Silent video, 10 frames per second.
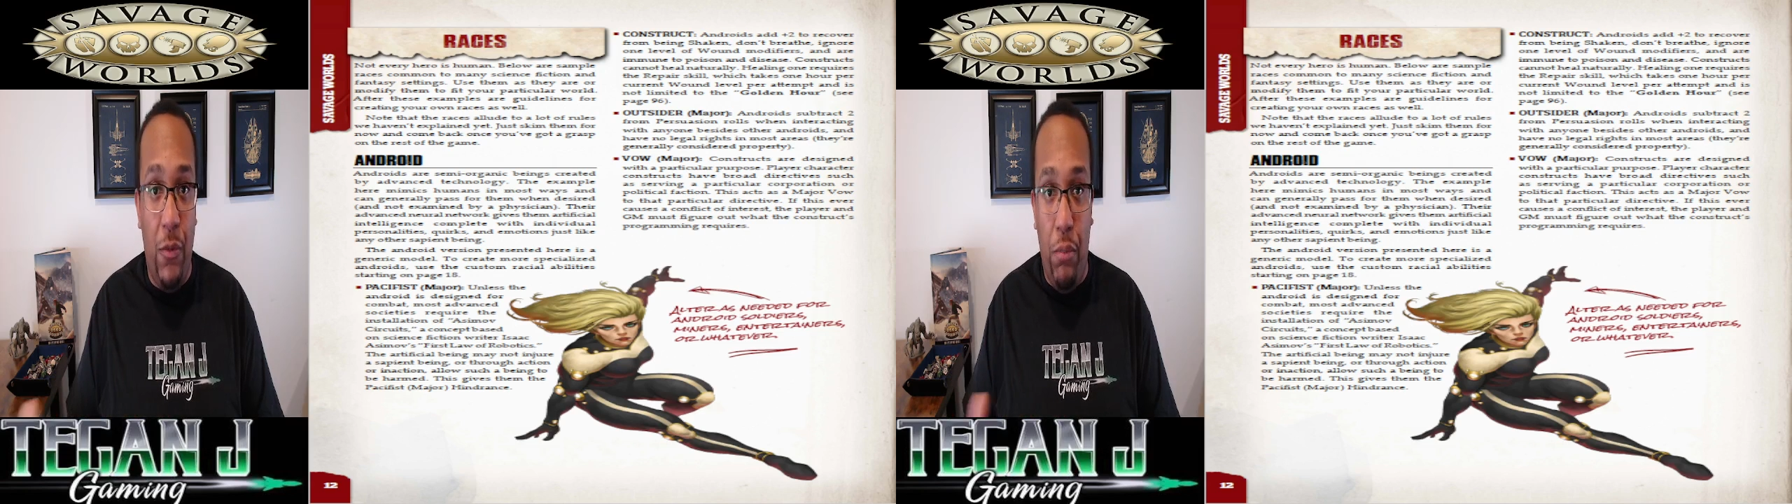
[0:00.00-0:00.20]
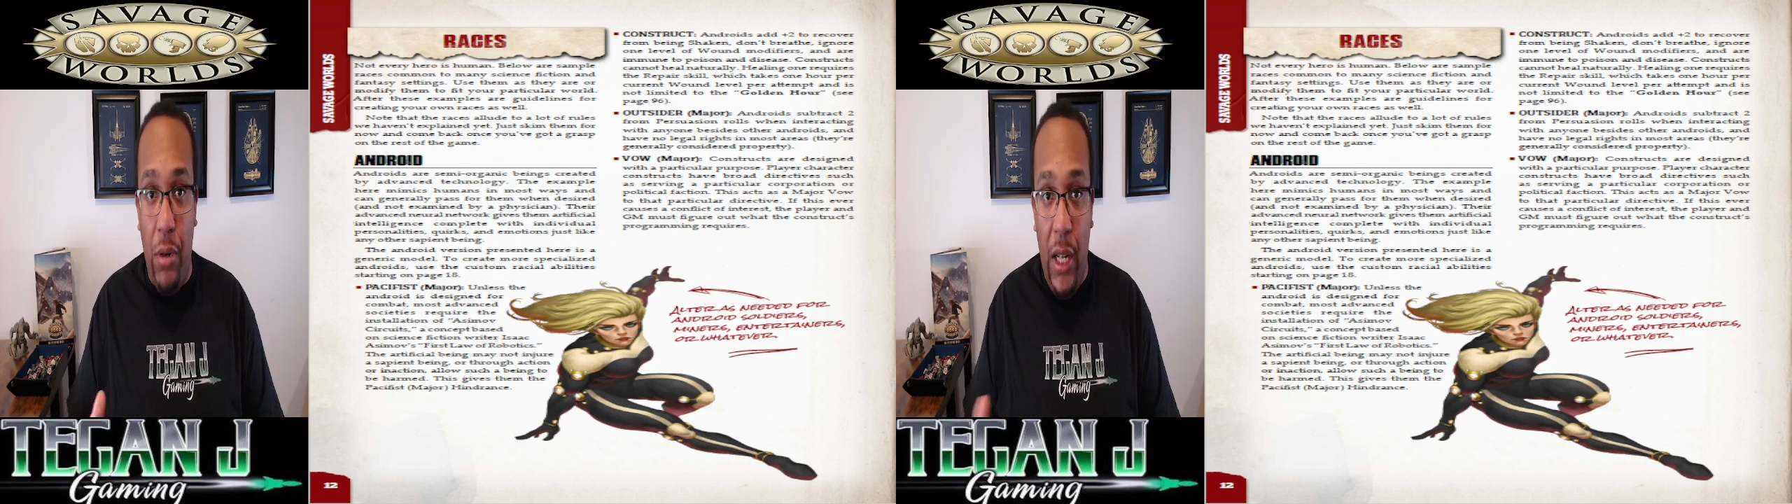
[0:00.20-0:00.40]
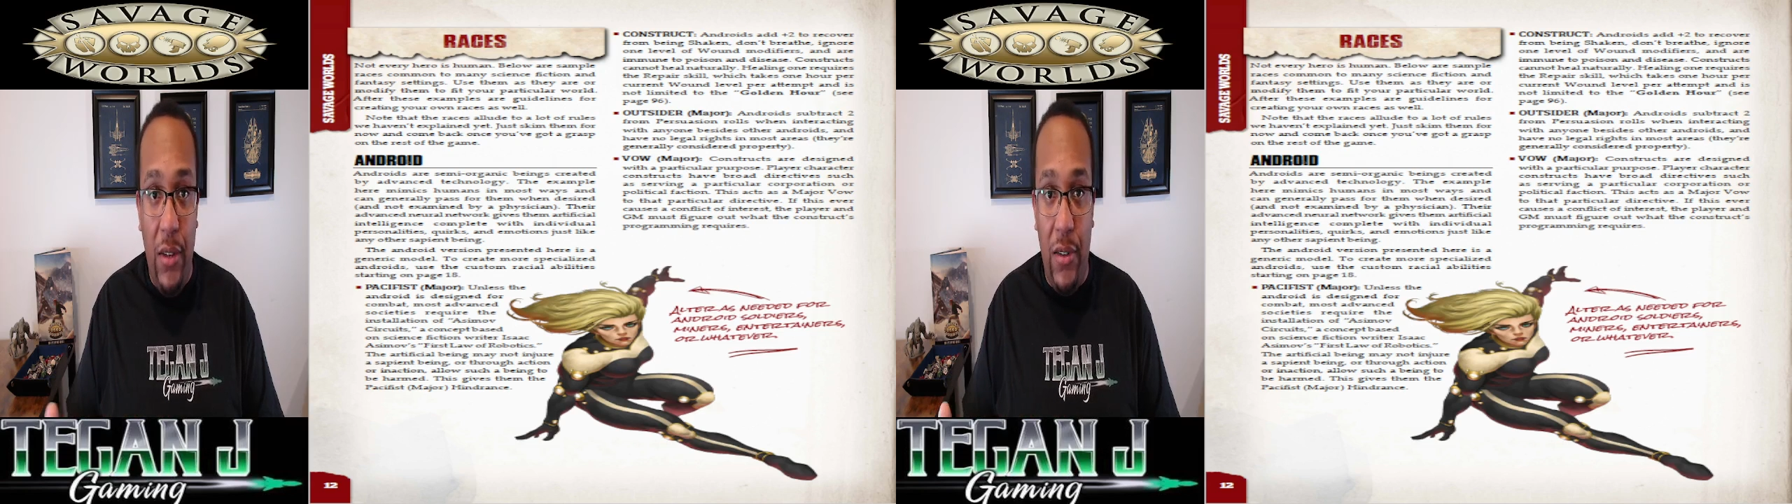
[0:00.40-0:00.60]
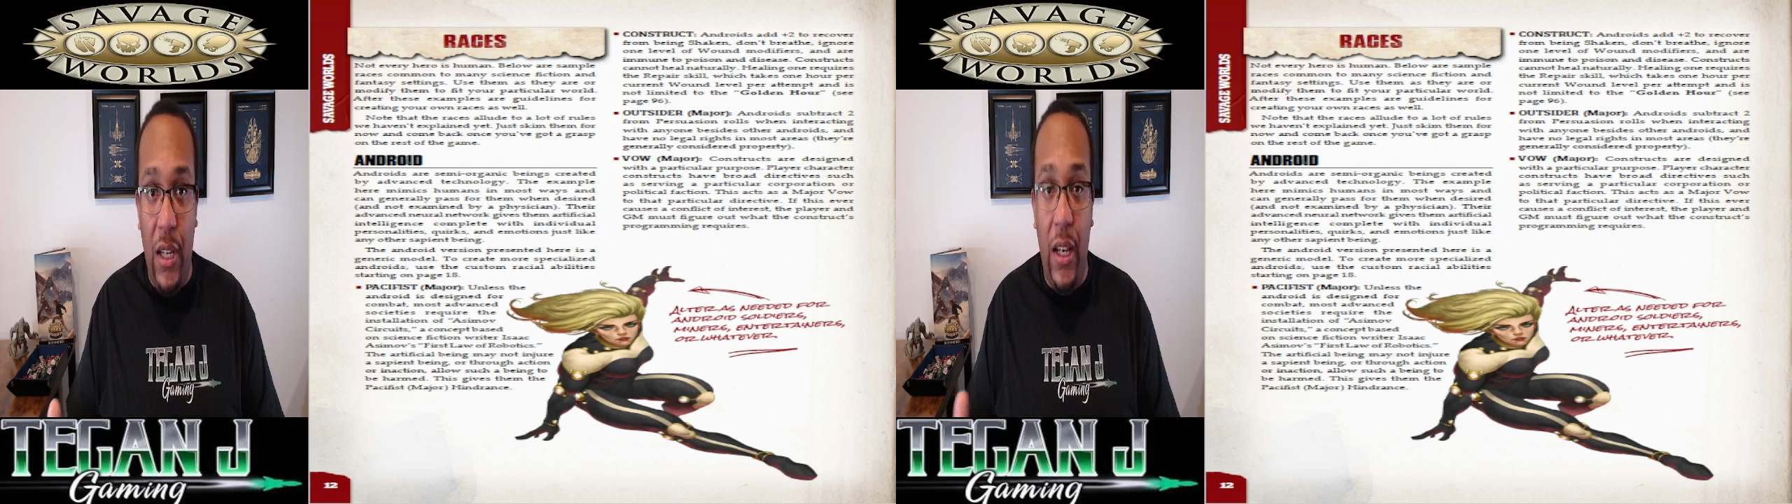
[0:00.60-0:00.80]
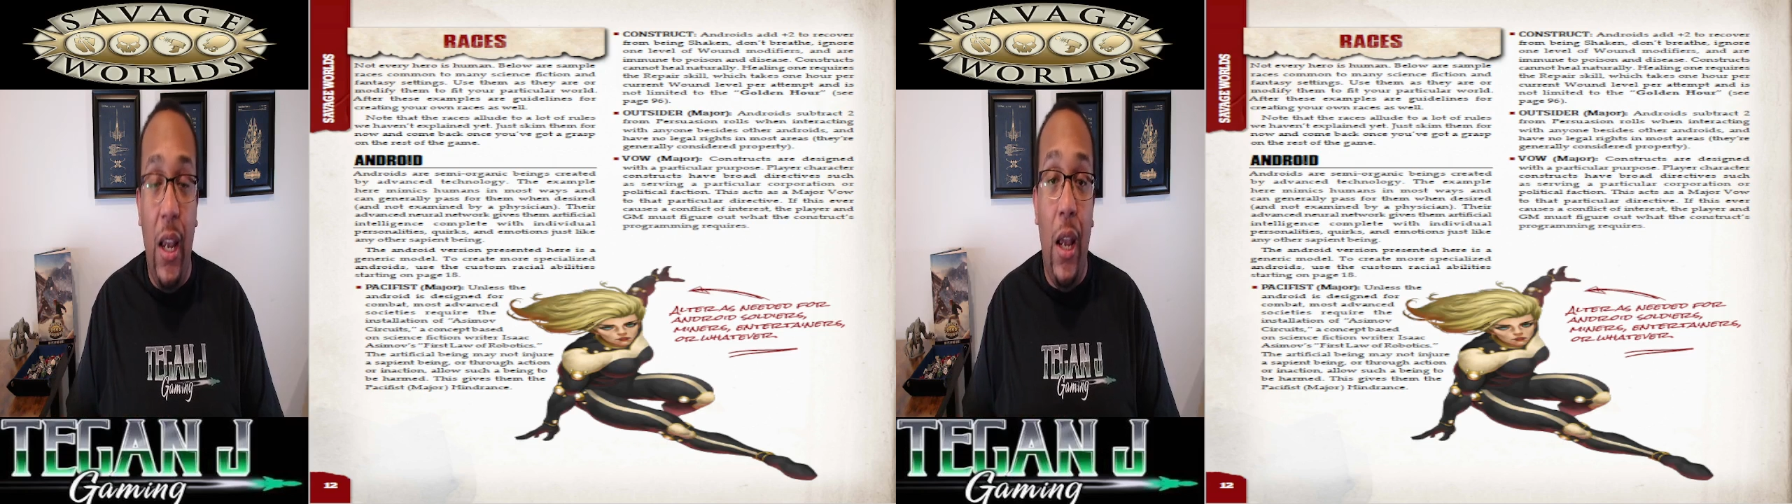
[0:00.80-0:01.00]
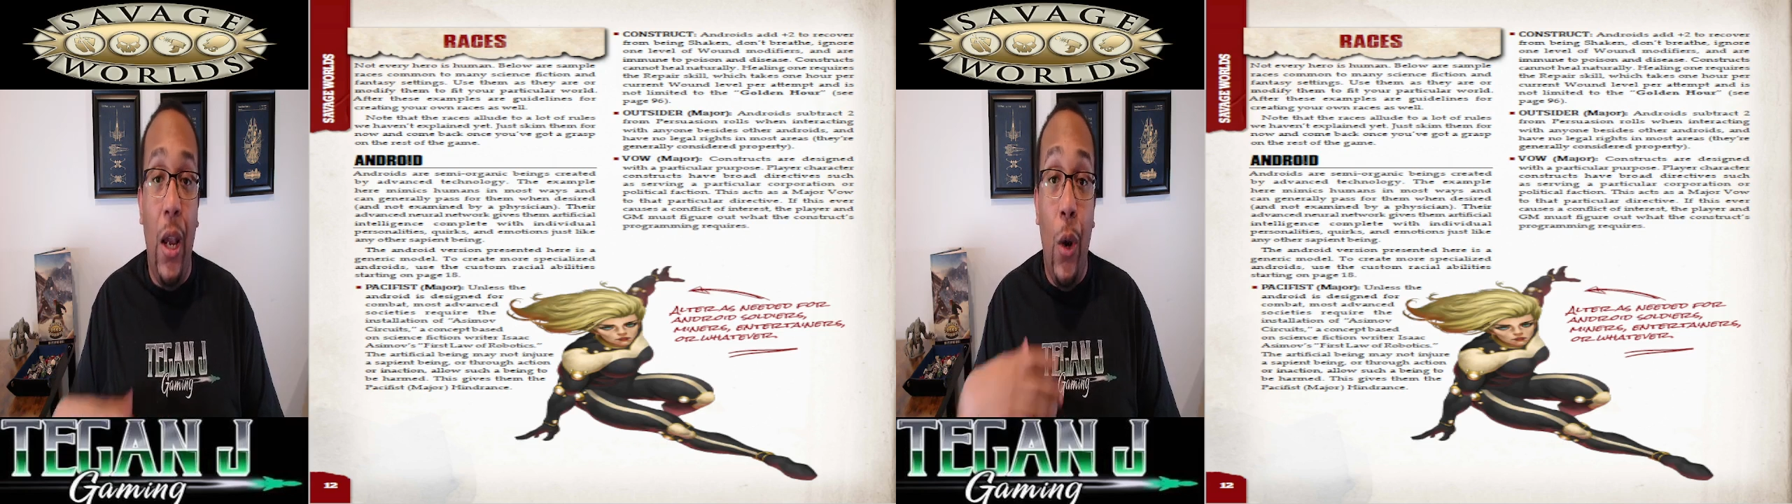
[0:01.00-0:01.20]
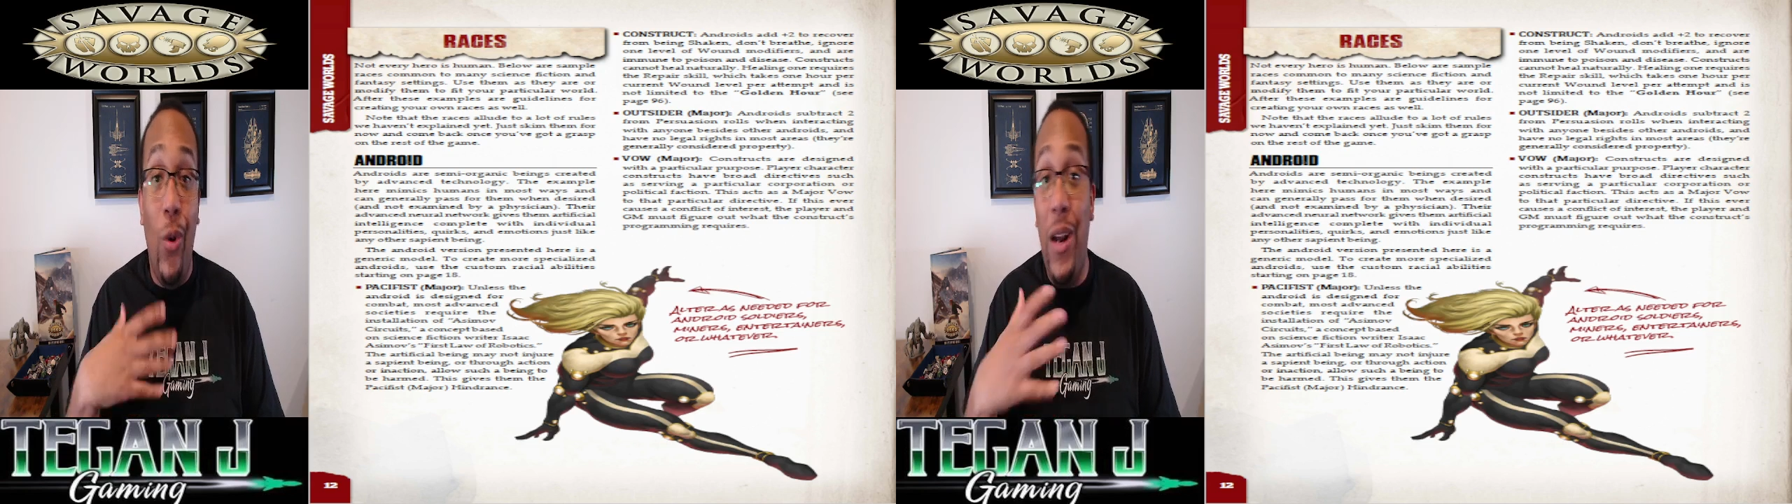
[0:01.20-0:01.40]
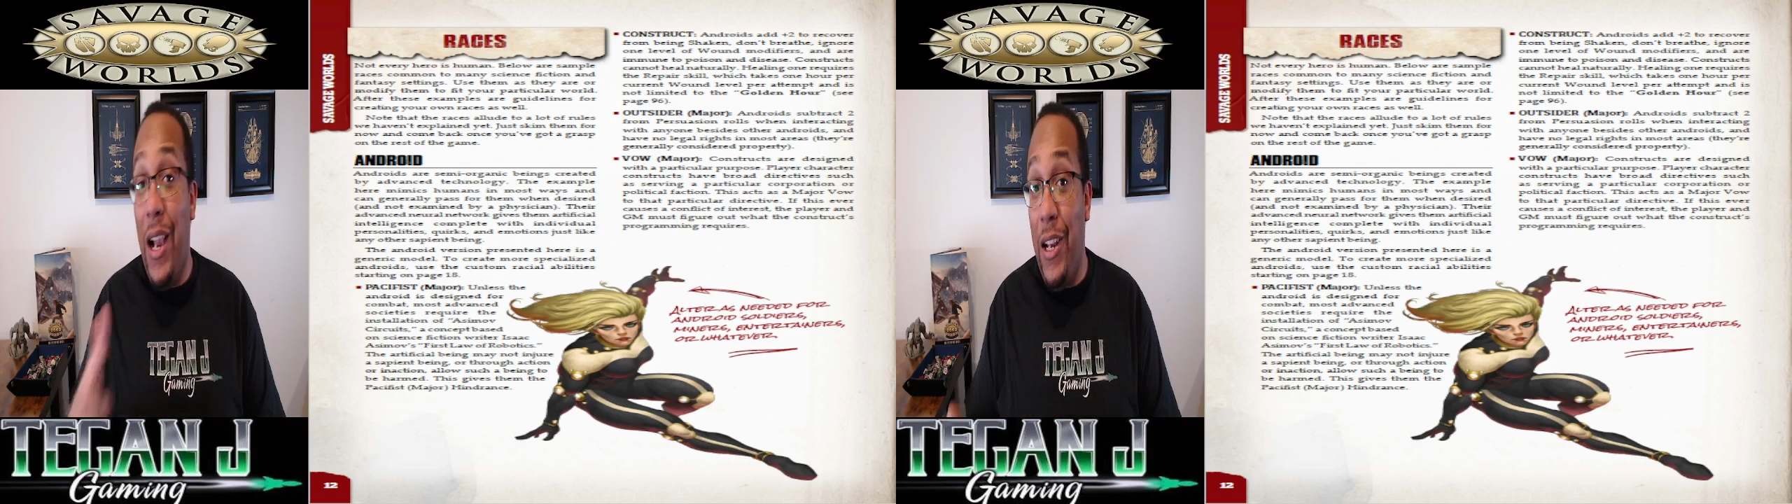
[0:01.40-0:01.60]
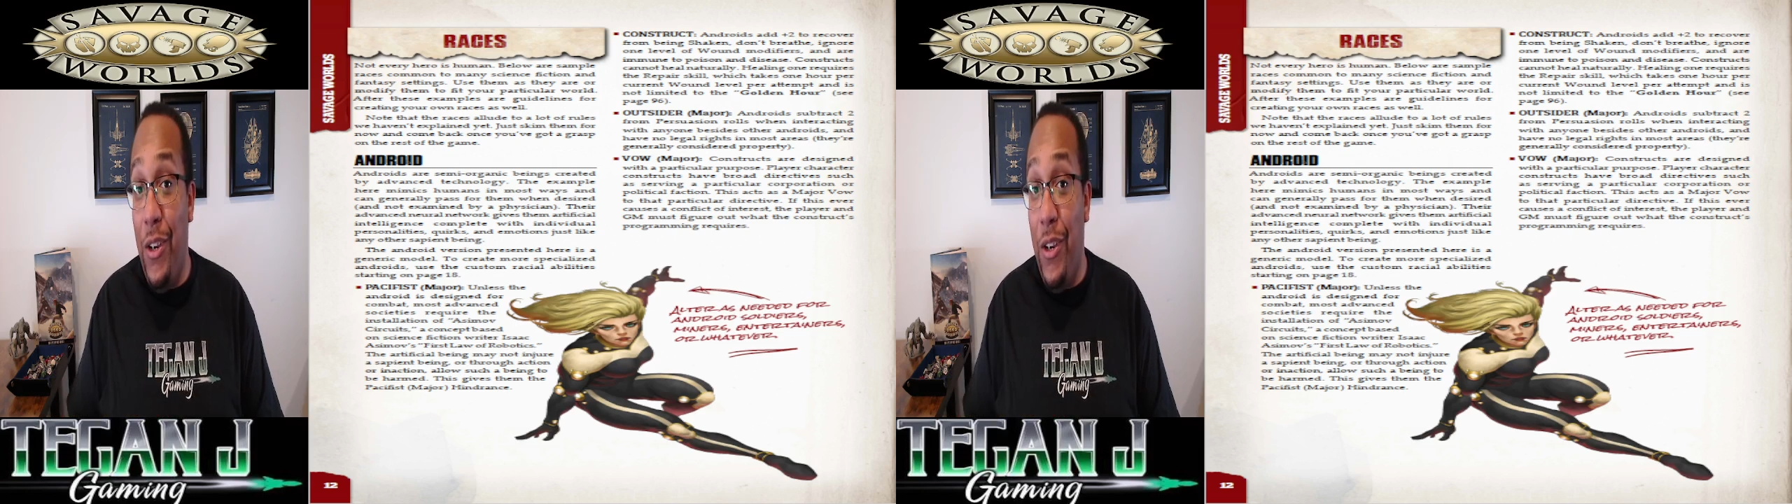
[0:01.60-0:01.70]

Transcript: pretty easily. We're not going to do